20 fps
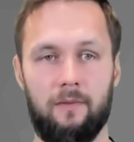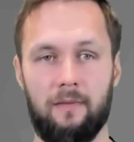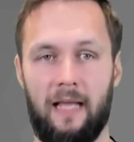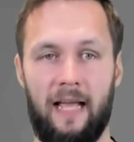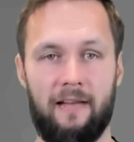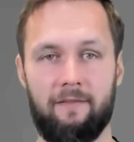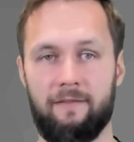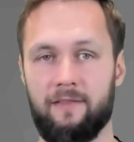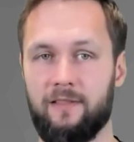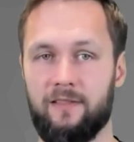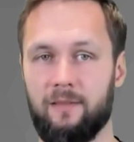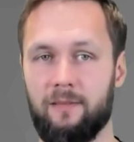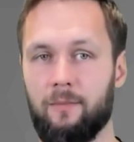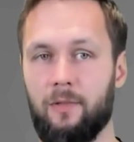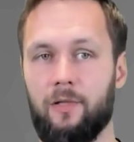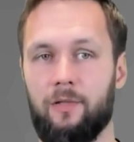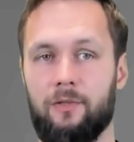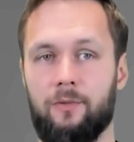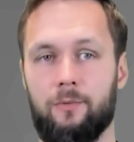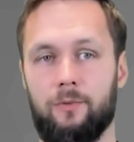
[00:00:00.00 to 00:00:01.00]
having
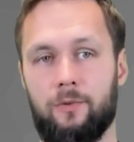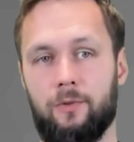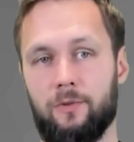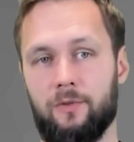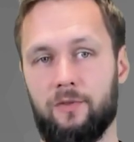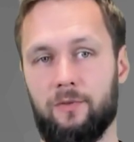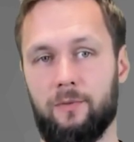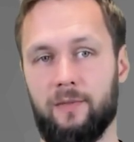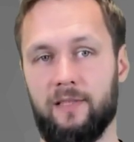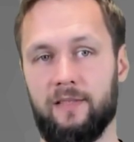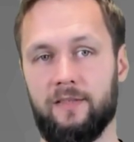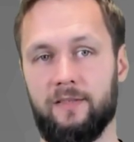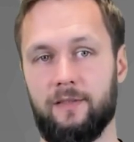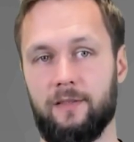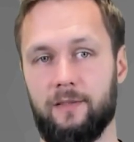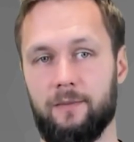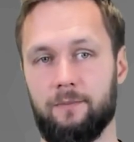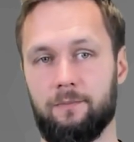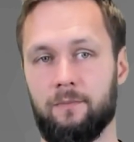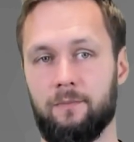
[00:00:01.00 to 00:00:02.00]
similar constraints
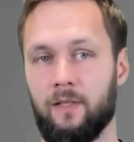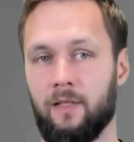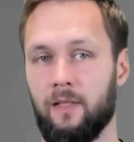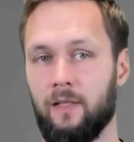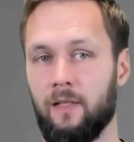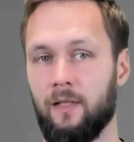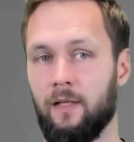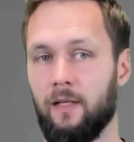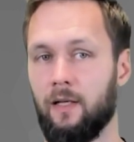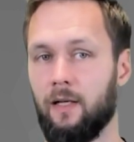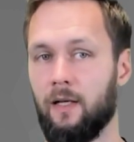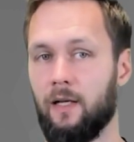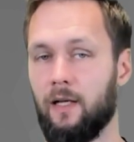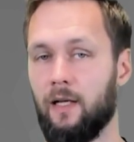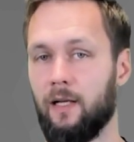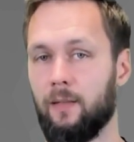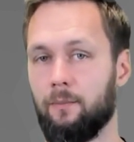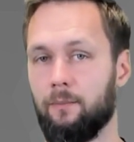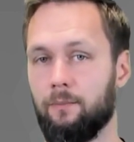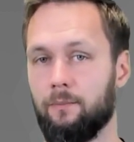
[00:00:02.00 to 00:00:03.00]
there.
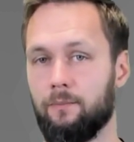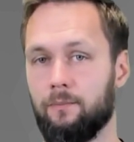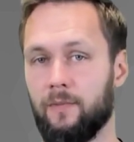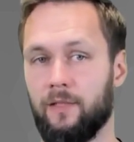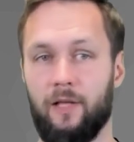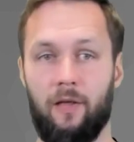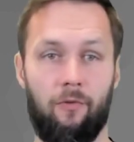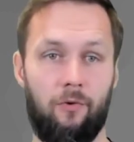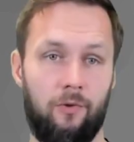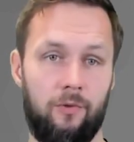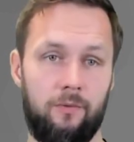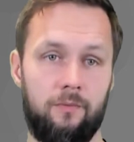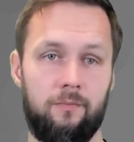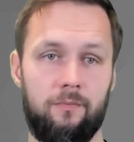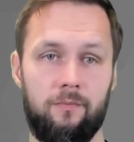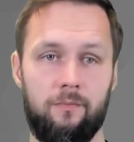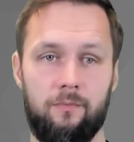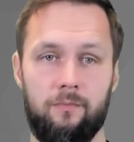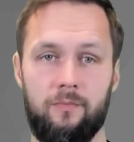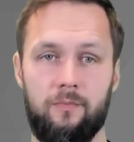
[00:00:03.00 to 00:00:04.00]
Another
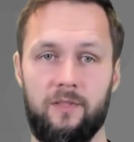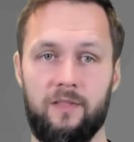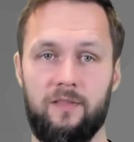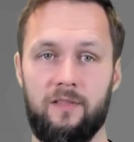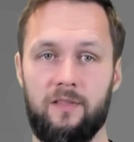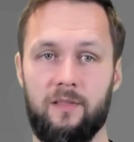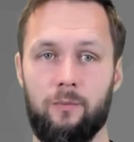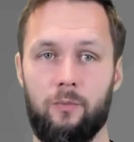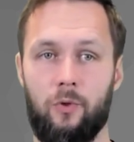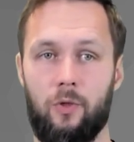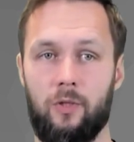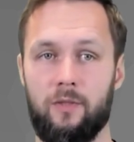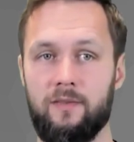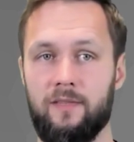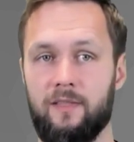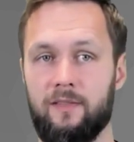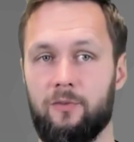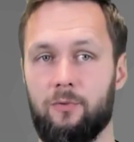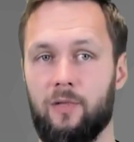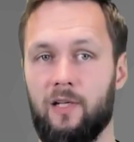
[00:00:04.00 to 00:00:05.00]
system
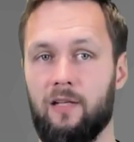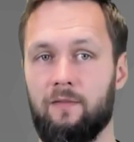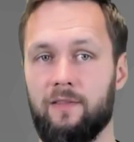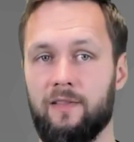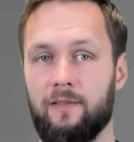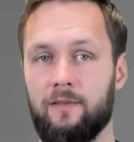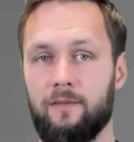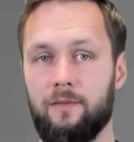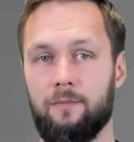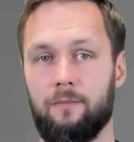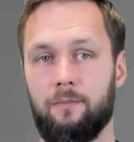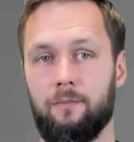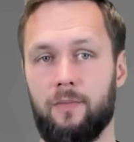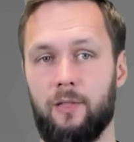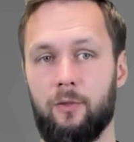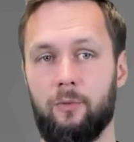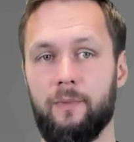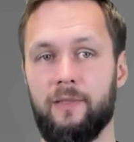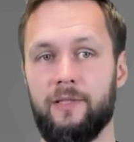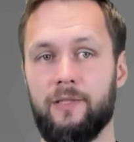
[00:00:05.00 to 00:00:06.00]
context relevant
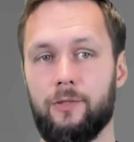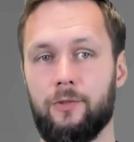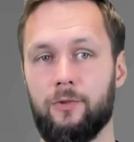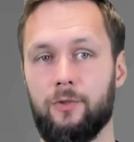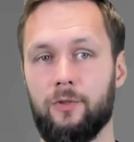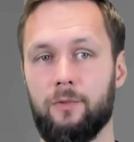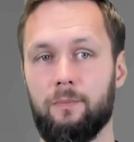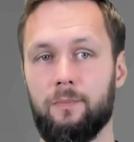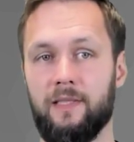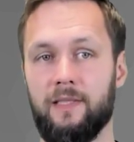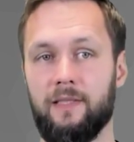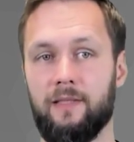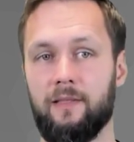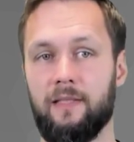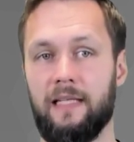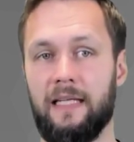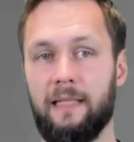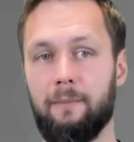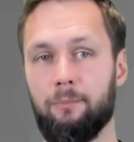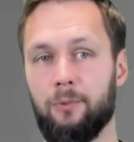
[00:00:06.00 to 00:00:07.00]
parameter could be
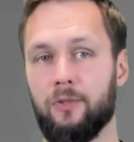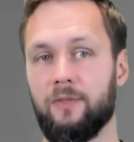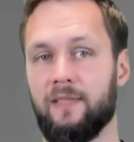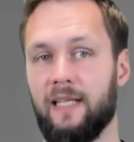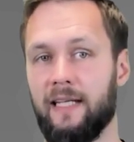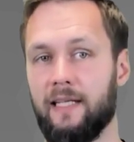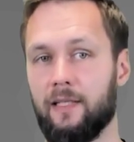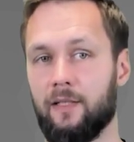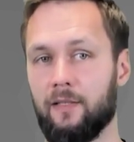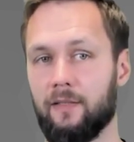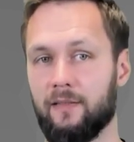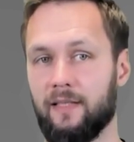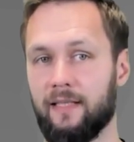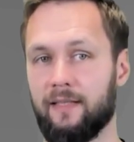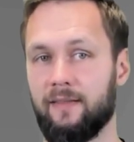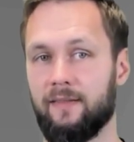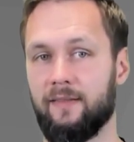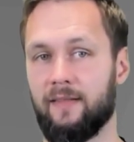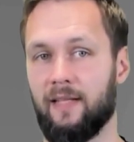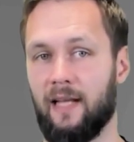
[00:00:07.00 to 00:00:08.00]
input data
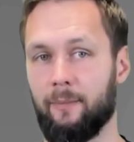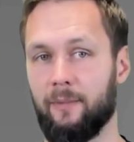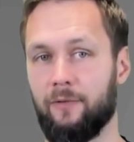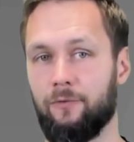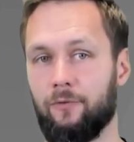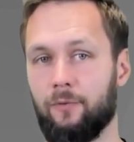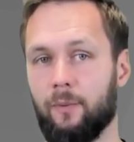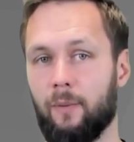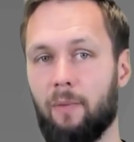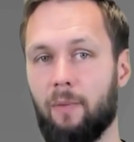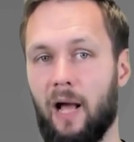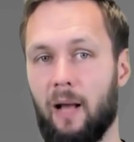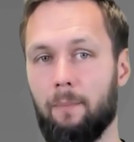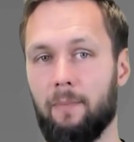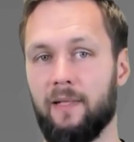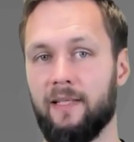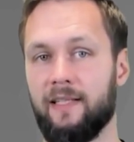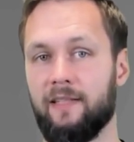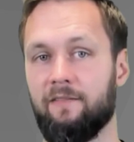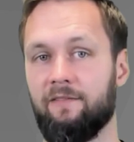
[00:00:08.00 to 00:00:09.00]
that's coming from a
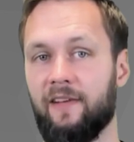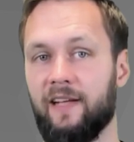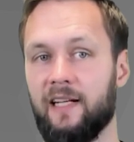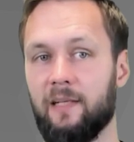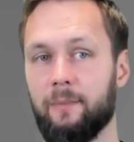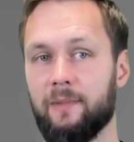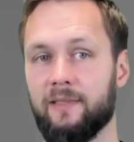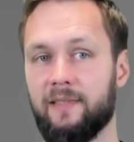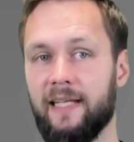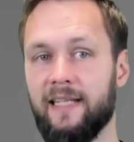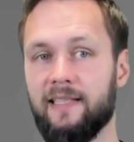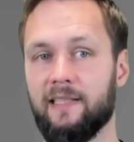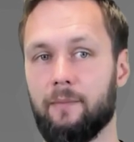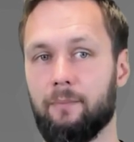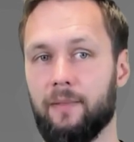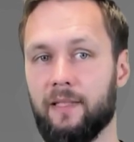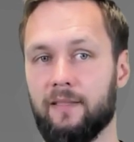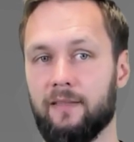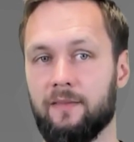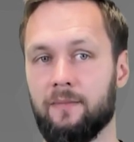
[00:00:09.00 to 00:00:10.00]
public available
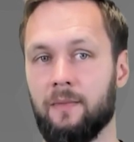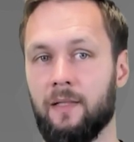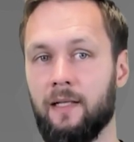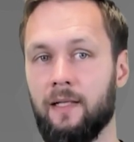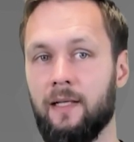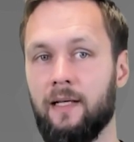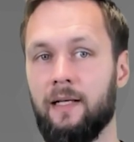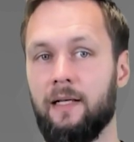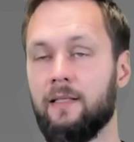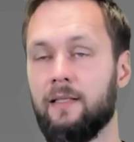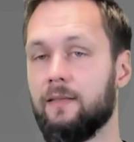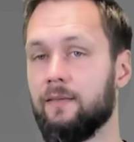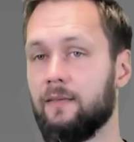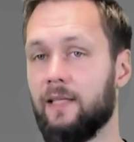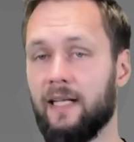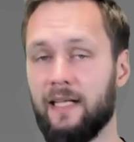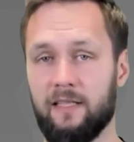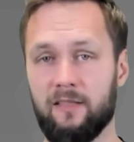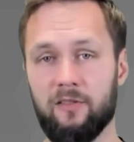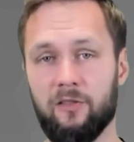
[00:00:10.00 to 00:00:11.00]
database.
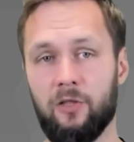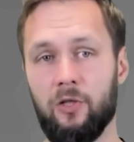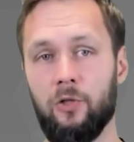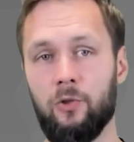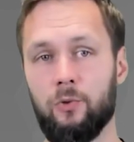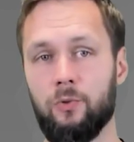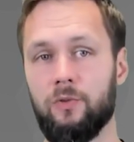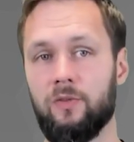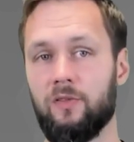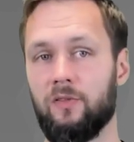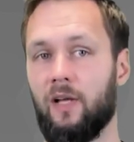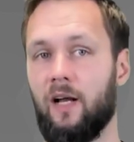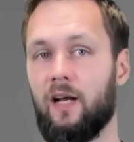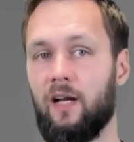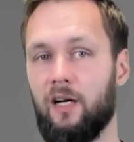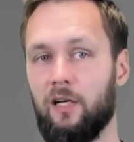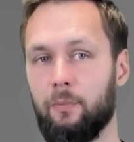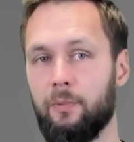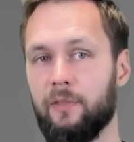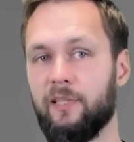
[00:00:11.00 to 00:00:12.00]
That excludes
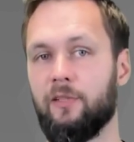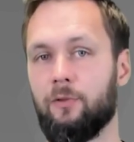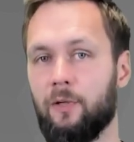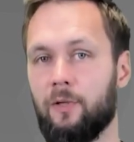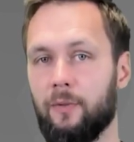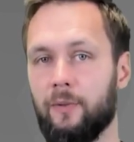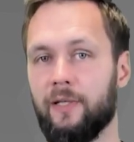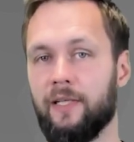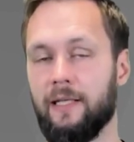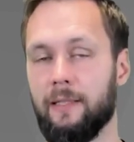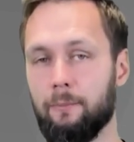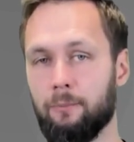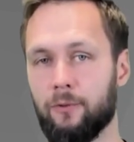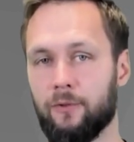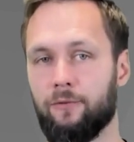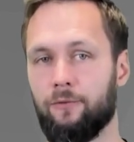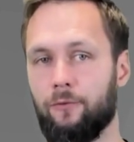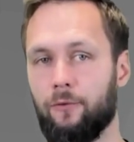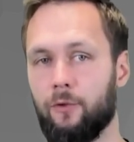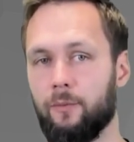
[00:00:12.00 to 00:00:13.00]
arbitrary
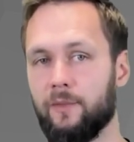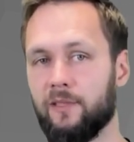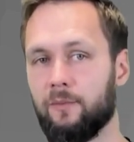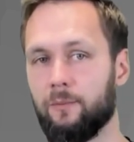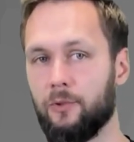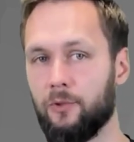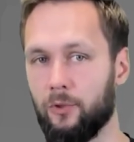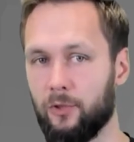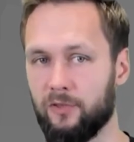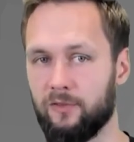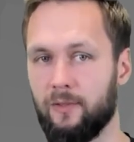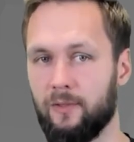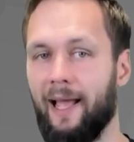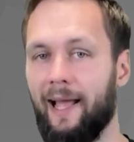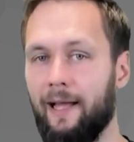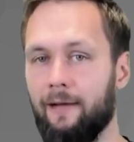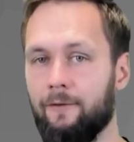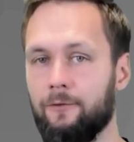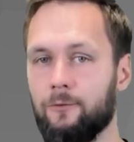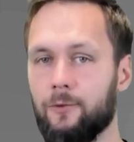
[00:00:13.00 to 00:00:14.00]
input formats because you
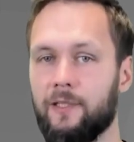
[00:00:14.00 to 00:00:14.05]
have to